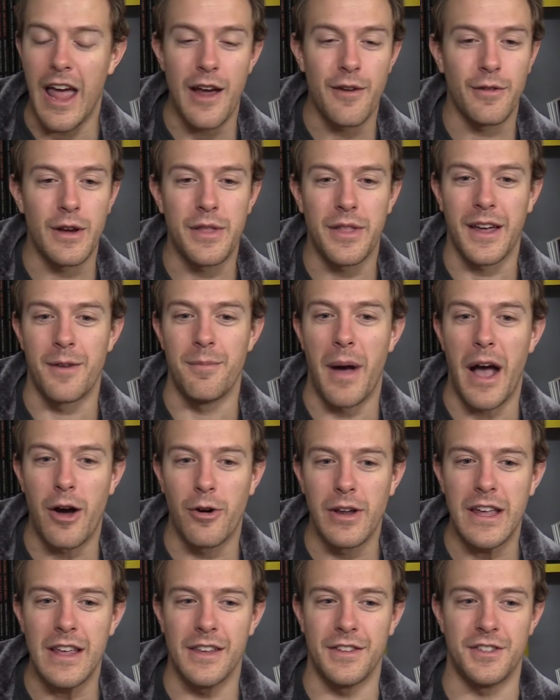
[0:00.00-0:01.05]
Everything
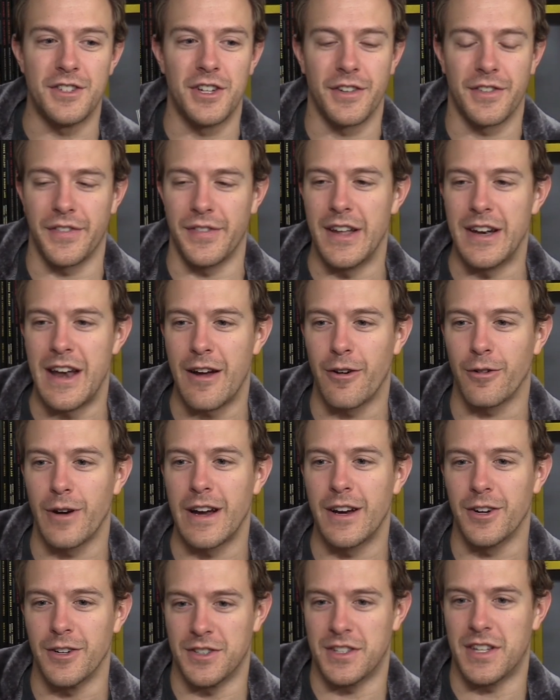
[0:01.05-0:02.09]
about it is just the
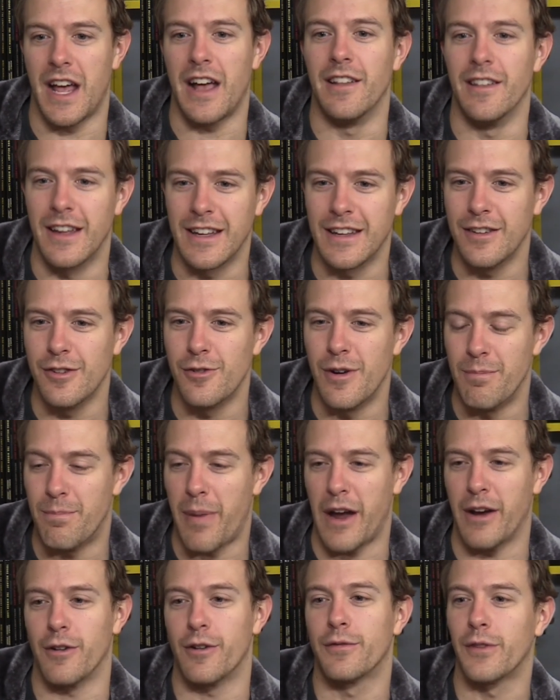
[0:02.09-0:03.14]
narrator telling you and
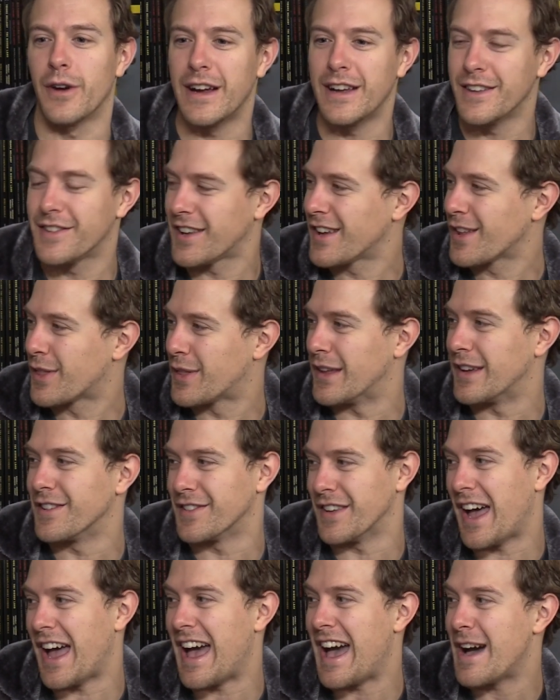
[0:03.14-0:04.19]
paraphrasing things
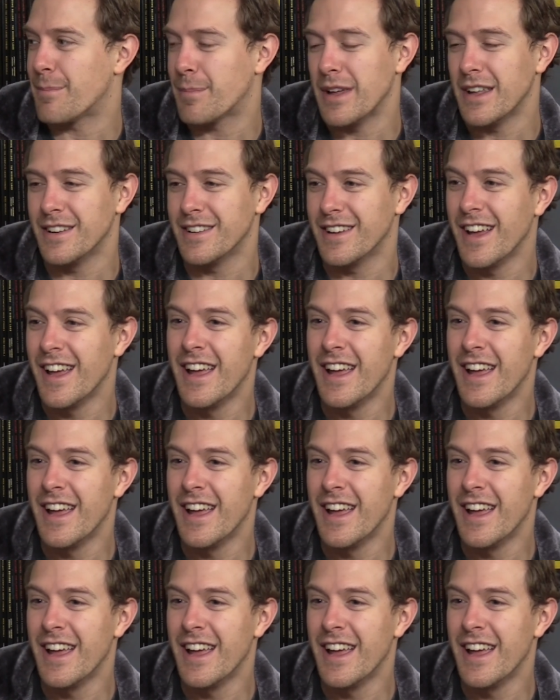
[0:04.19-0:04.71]
that happened